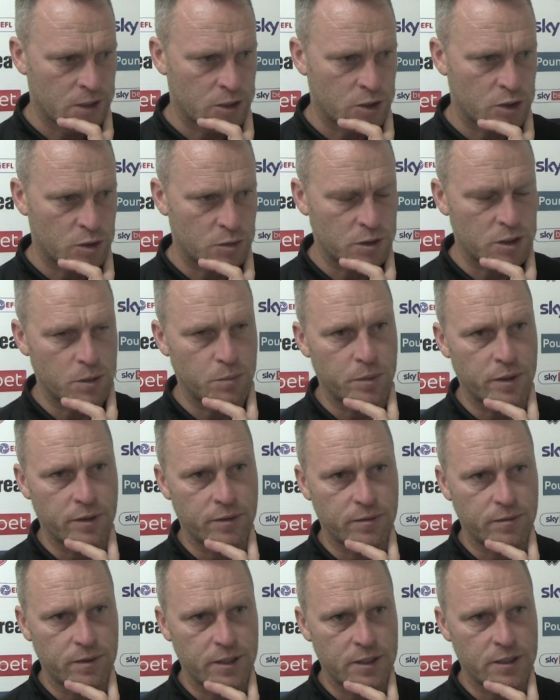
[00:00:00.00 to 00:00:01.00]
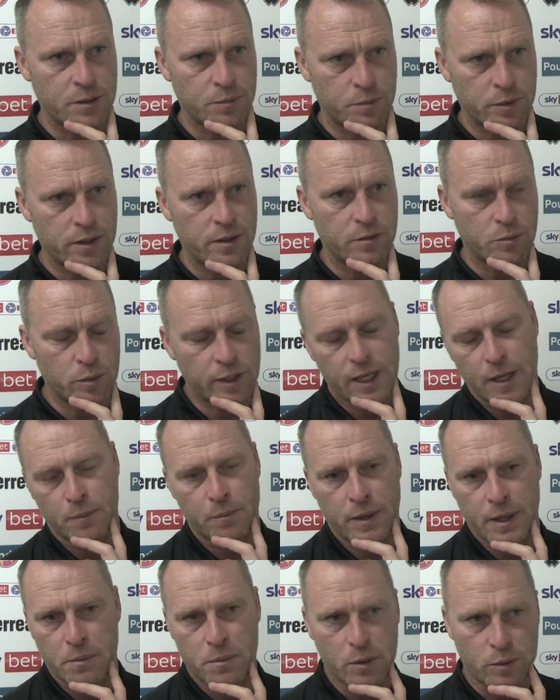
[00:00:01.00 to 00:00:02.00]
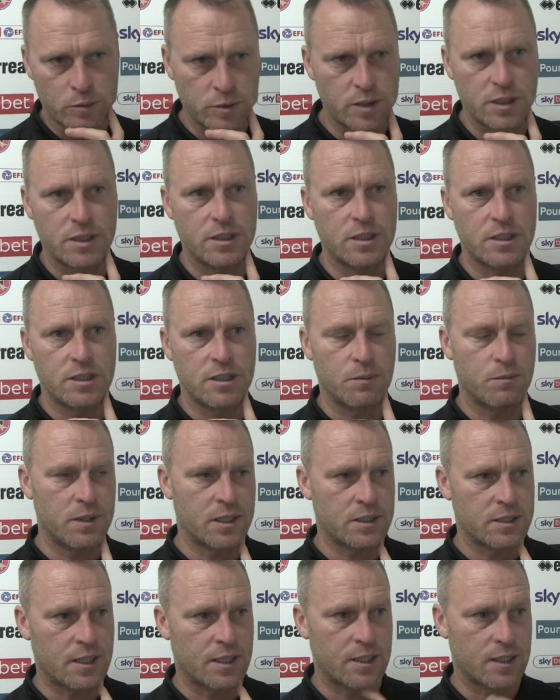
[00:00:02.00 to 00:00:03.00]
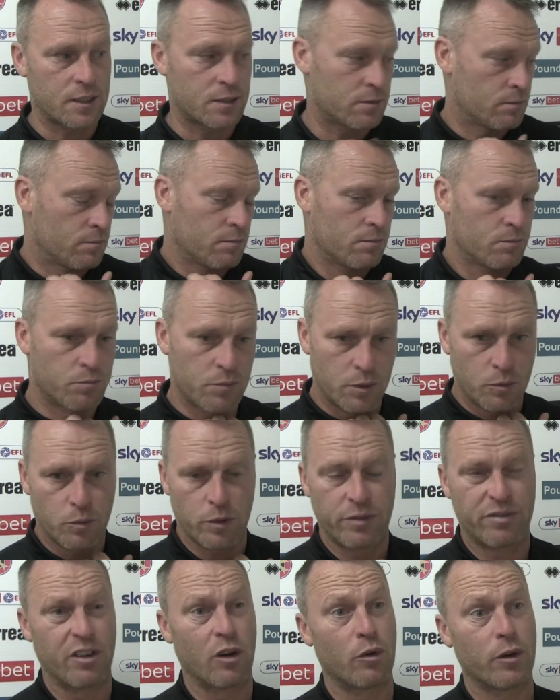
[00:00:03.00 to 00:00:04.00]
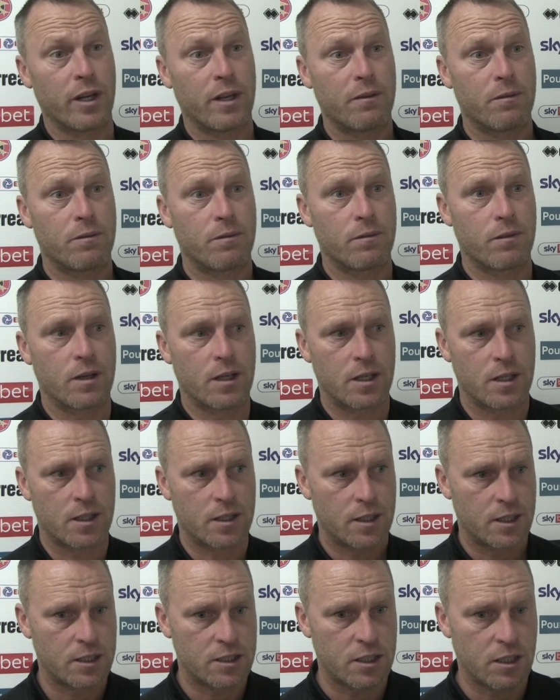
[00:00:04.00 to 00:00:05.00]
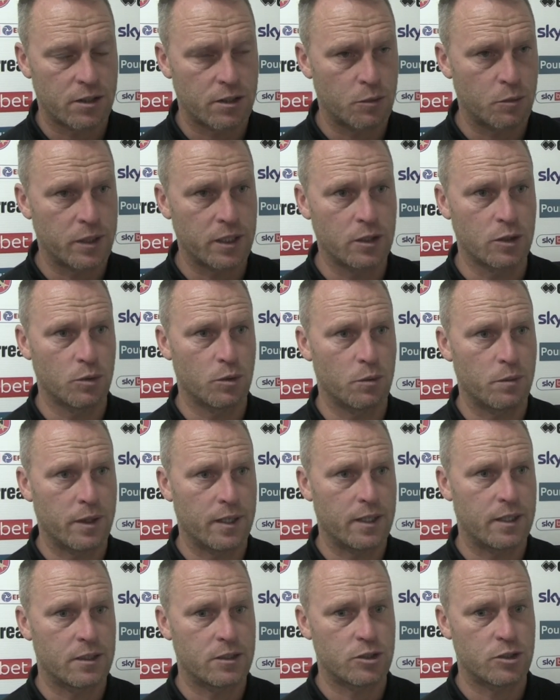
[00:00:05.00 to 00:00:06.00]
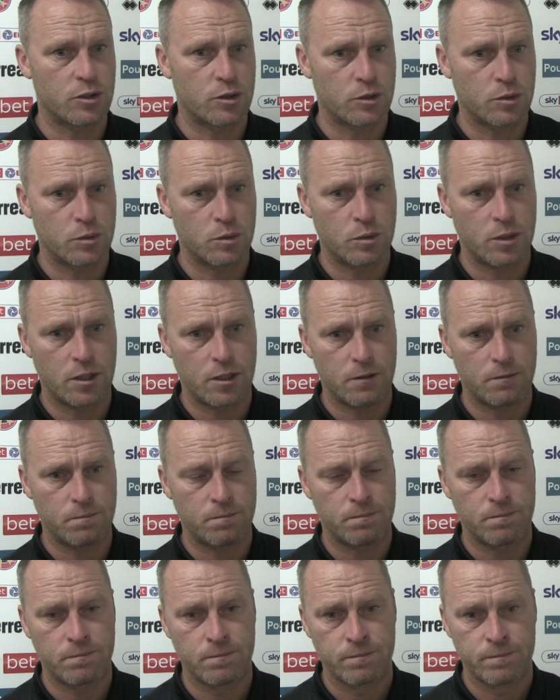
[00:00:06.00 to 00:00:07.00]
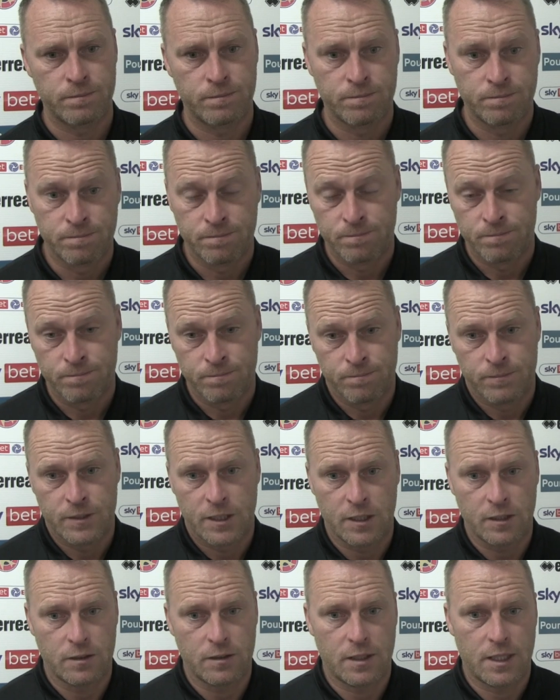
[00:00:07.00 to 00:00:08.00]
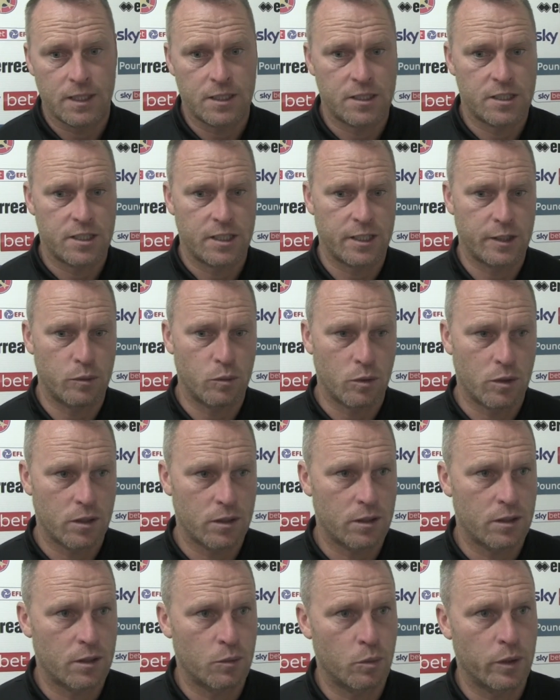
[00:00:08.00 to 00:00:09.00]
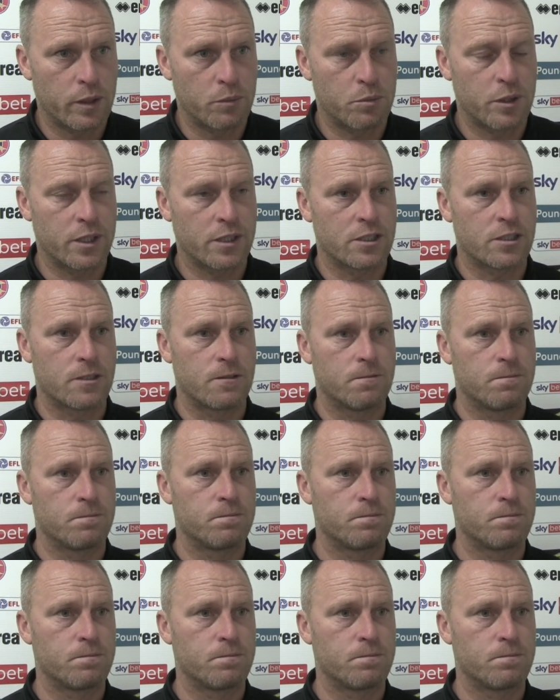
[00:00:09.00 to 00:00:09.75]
so it's a bit. We are bare bones. It's as simple as that. But we've known it, and there's nothing we can do about it. So. Let's see what the week brings.